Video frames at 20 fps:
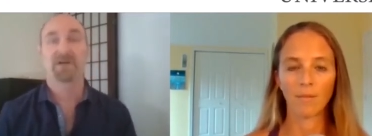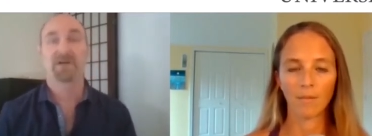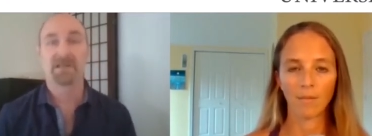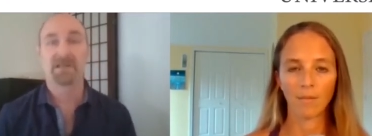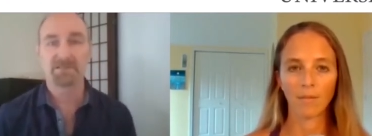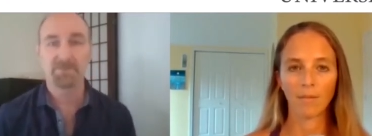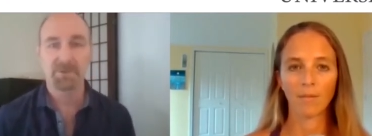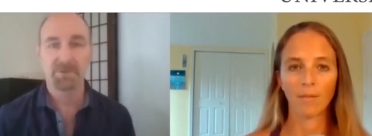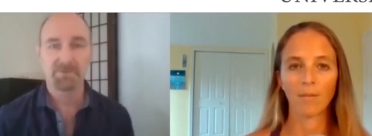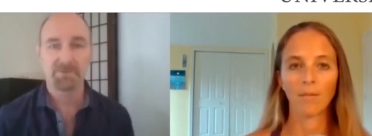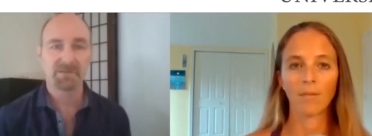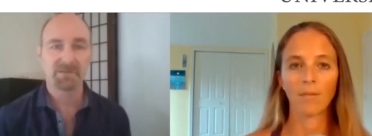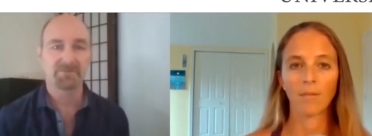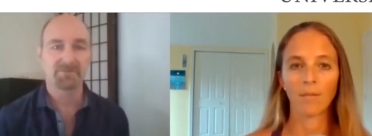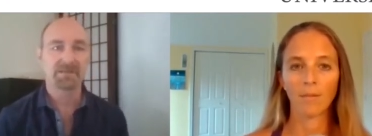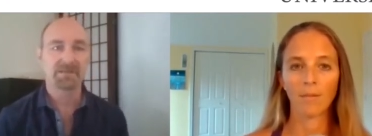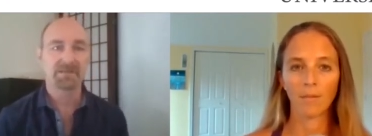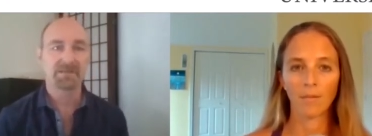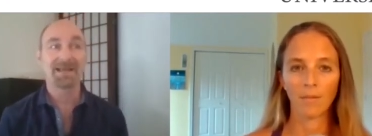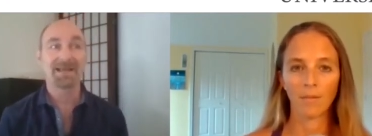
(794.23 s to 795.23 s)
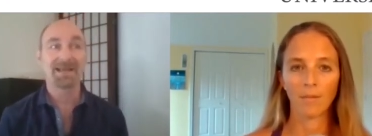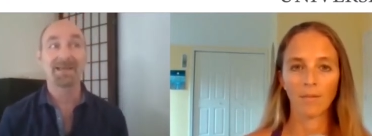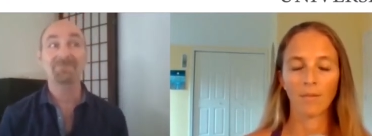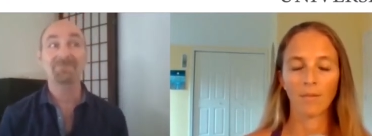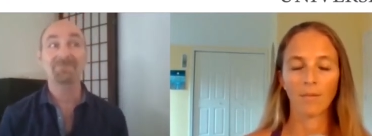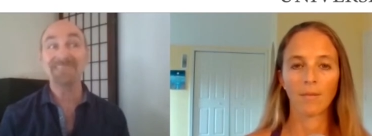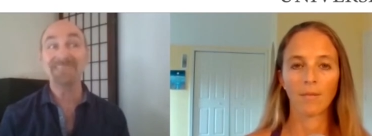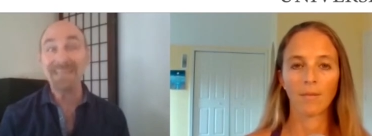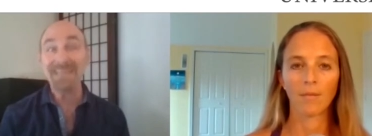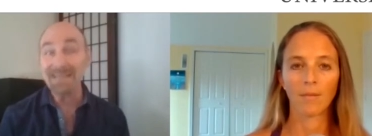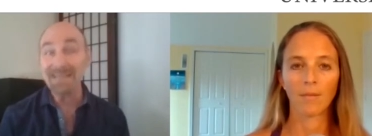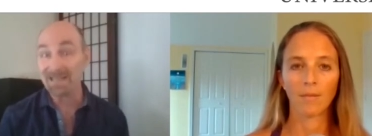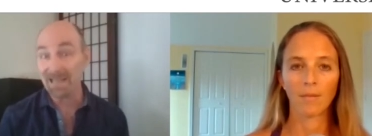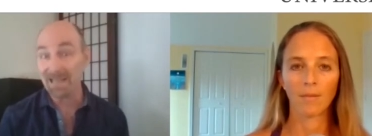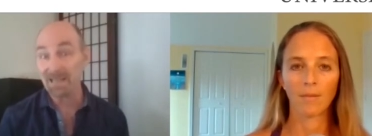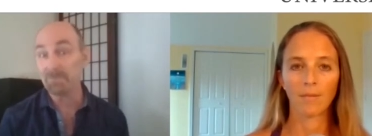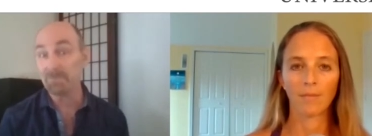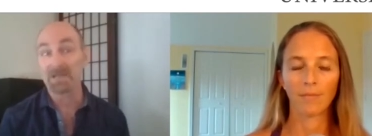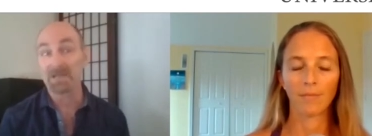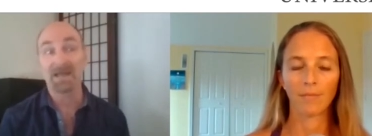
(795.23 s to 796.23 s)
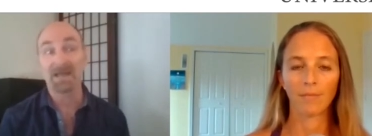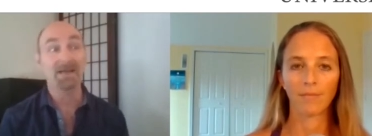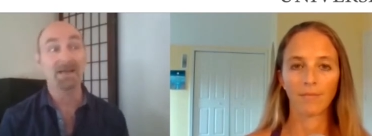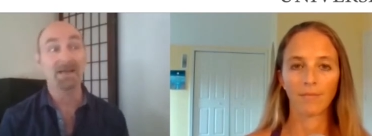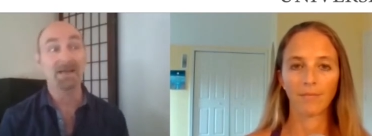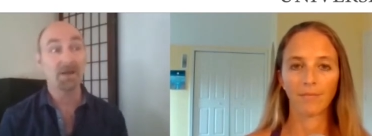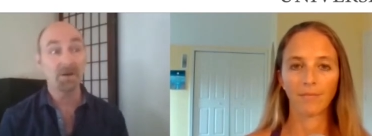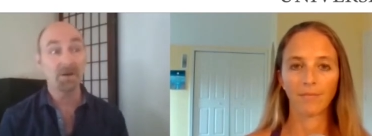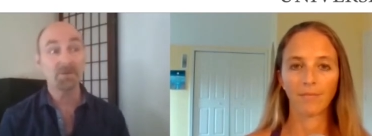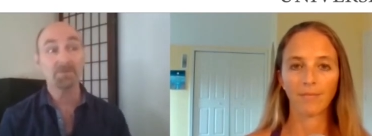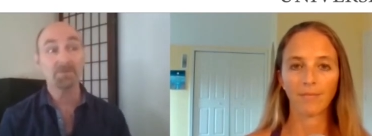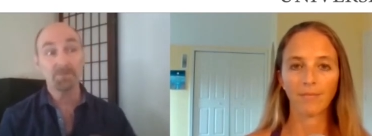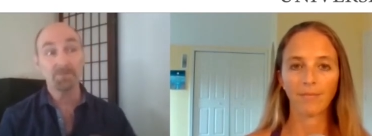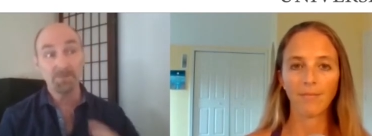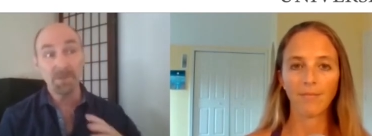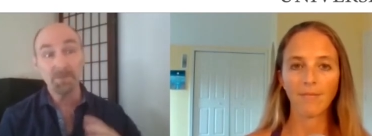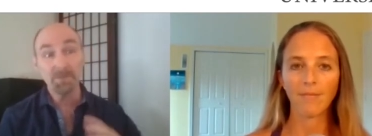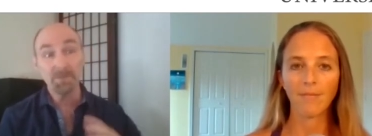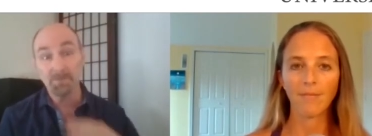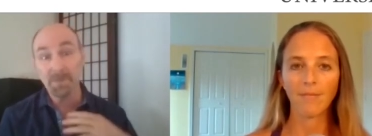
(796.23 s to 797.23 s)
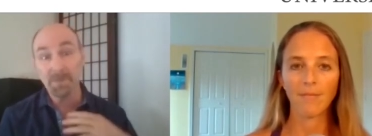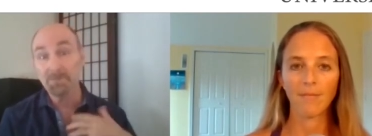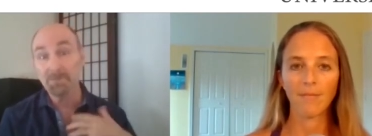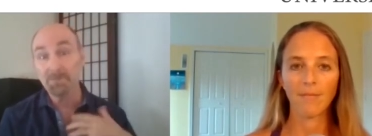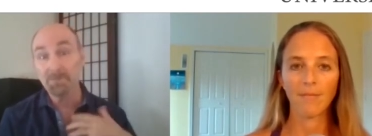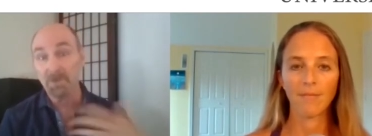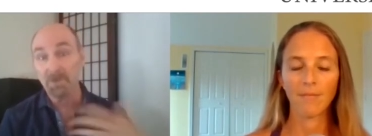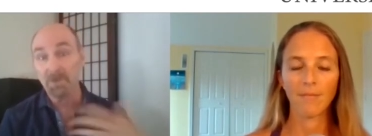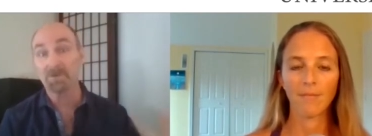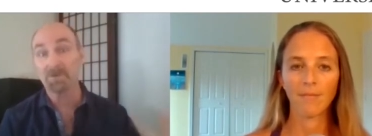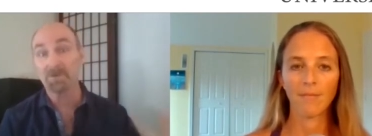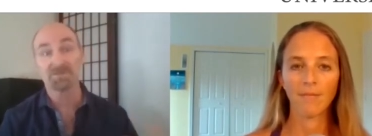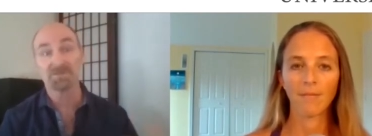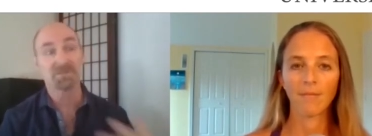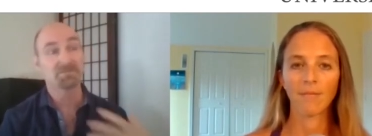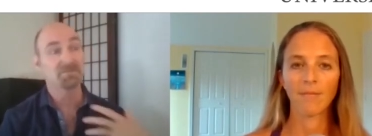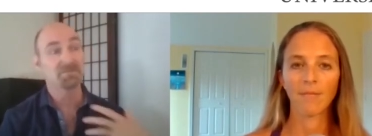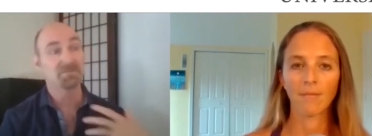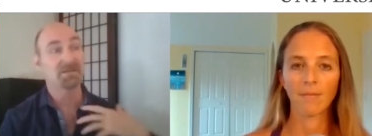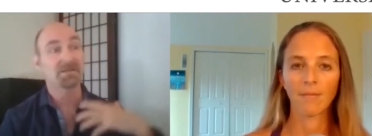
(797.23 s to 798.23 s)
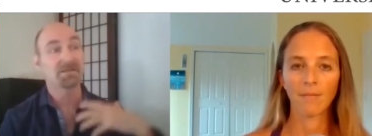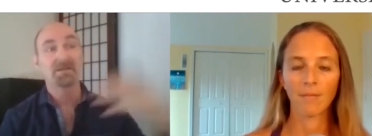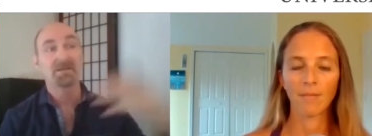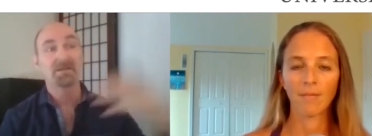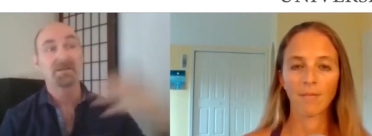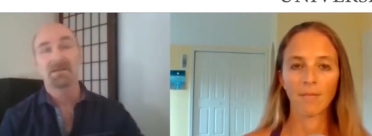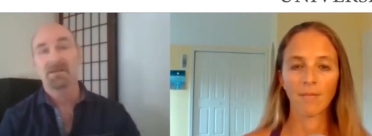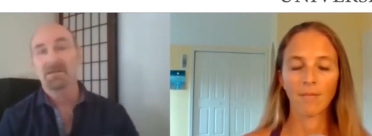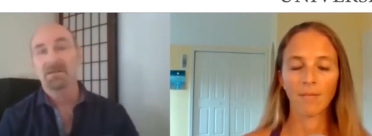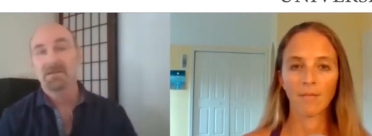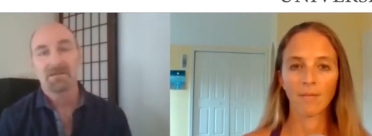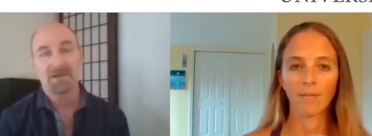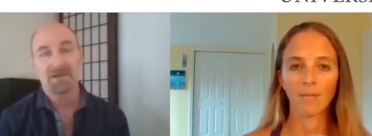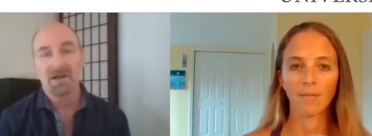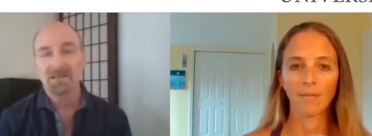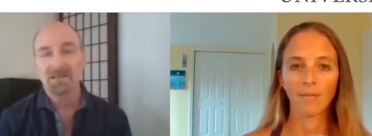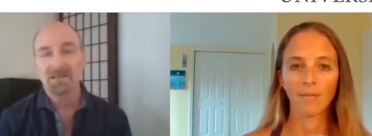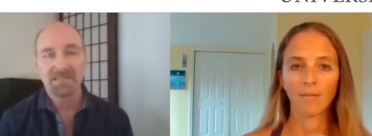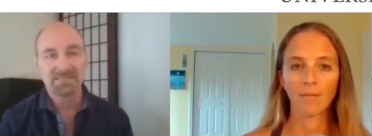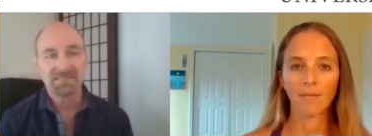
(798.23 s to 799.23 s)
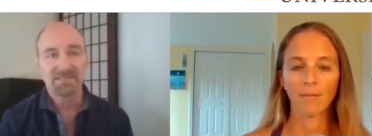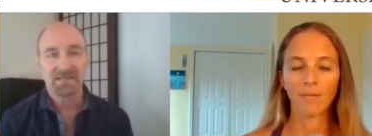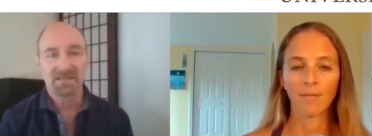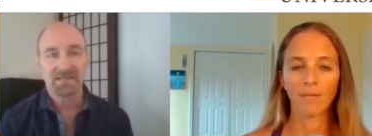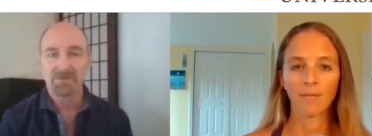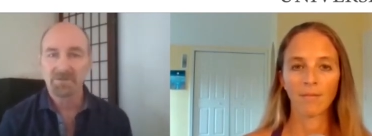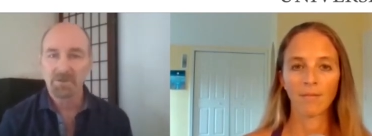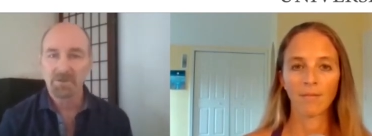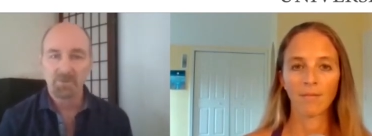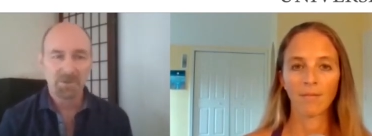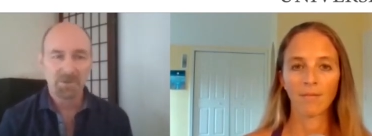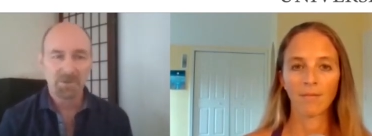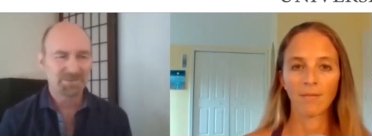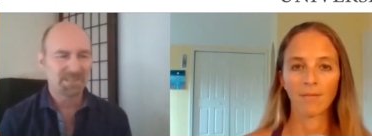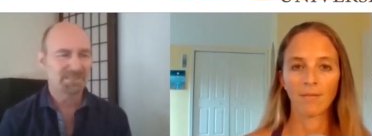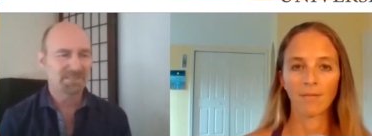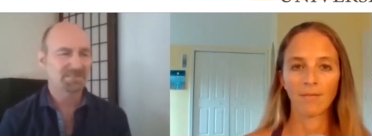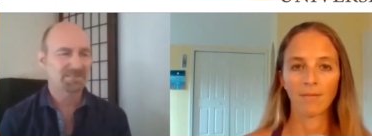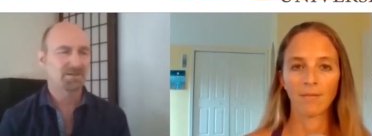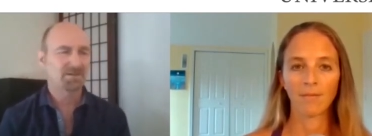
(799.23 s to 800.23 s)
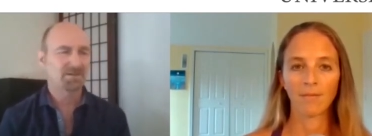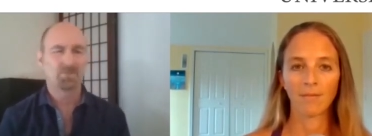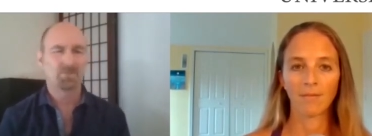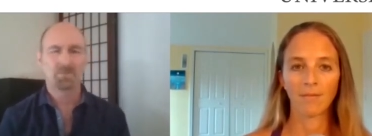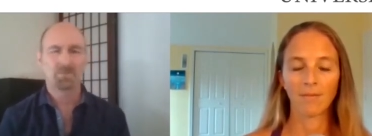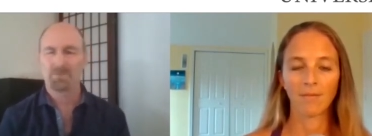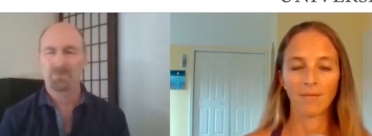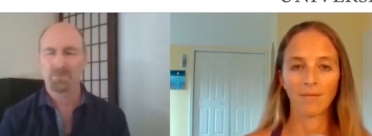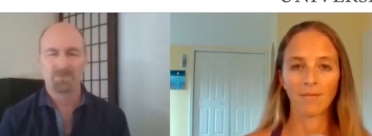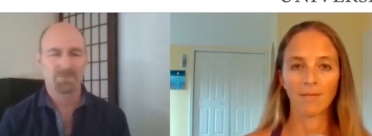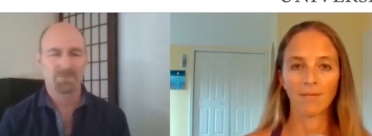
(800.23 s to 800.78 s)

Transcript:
Speaker 1: it to be relevant. And I've seen it happen. I go to my partners and my colleagues, I go to their websites and go,